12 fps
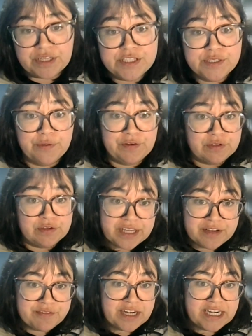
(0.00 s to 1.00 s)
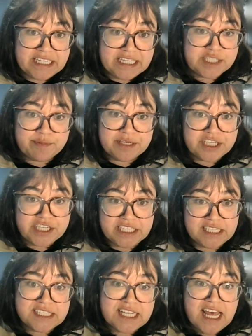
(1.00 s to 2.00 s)
So if you're looking for a niche
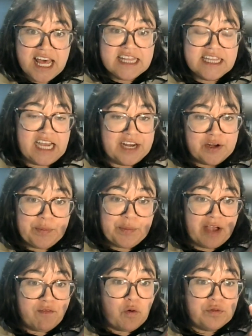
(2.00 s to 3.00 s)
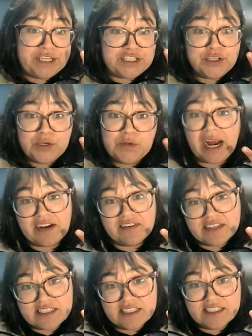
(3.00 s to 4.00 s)
species, like I know we have only 2
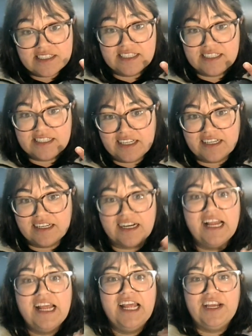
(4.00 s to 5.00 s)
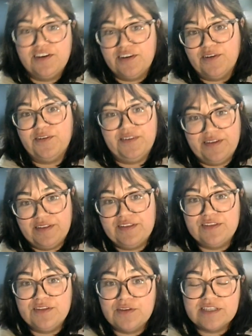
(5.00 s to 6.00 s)
irises this year, the
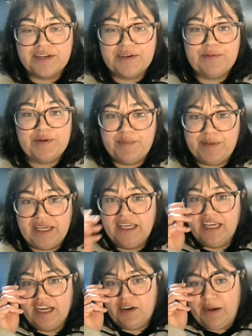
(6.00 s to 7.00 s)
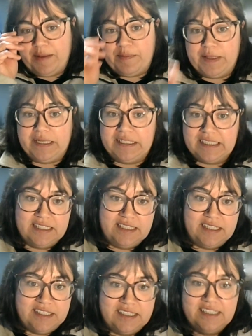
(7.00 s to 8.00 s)
newsletter would be a great place
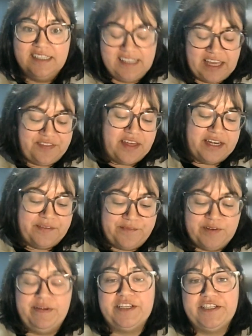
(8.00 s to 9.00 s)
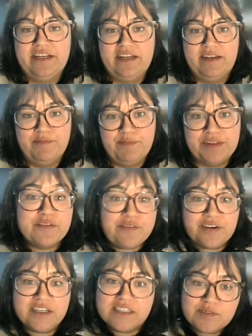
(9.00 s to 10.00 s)
to get that information and be the
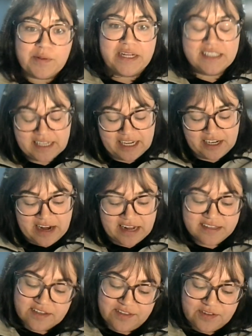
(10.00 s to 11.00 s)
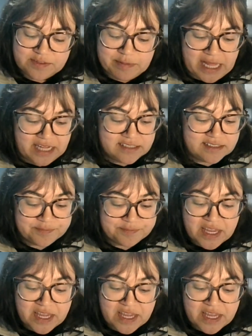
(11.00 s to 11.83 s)
first one to get your hands on those plants.